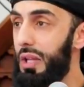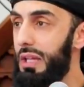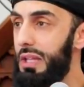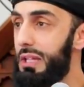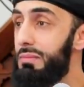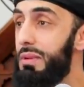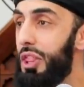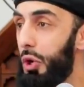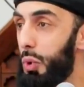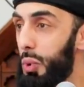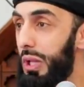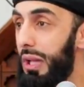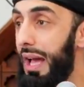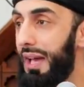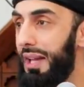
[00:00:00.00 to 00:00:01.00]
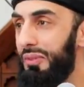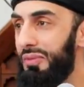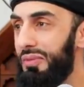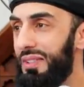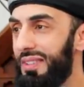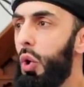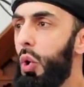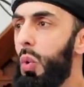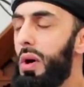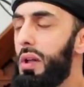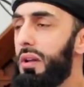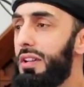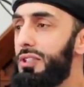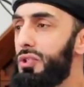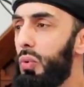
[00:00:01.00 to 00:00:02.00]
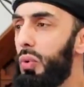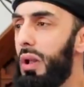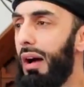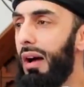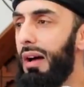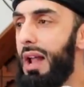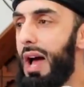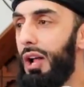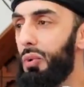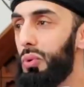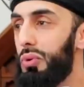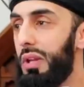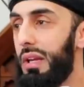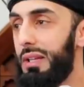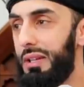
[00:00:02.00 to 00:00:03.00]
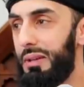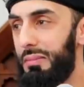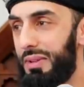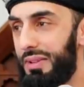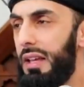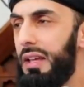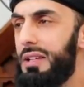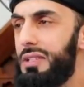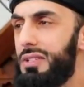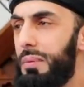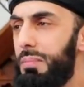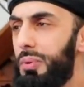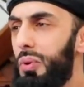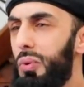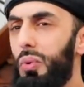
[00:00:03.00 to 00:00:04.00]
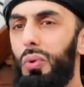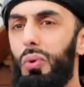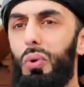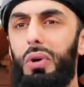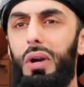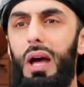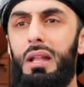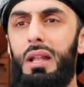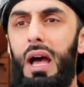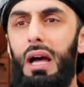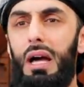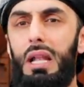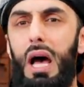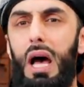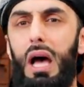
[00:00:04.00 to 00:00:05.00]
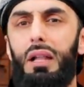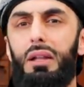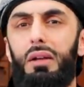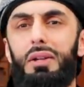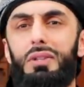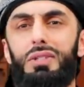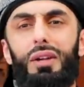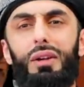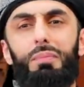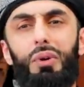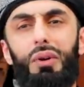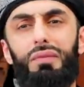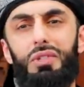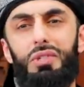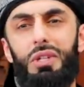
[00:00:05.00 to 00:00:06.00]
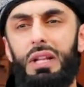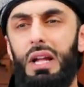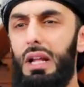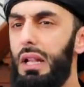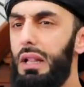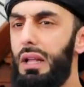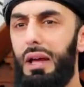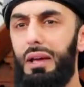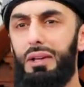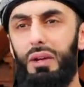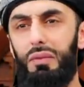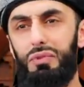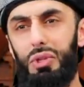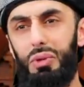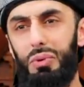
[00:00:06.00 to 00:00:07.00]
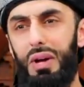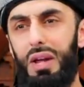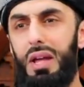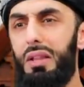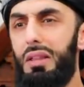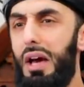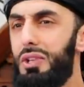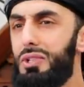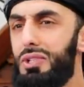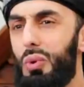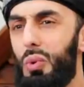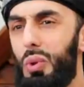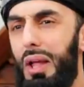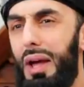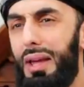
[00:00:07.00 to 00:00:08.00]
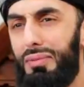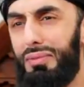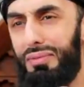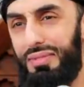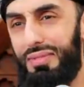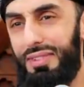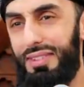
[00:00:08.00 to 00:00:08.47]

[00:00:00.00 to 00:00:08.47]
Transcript: tayyibah, the good life, huwa al-rizqul halalu tayyib. It is the pure and halal rizq provision that Allah gives you. That is the good life.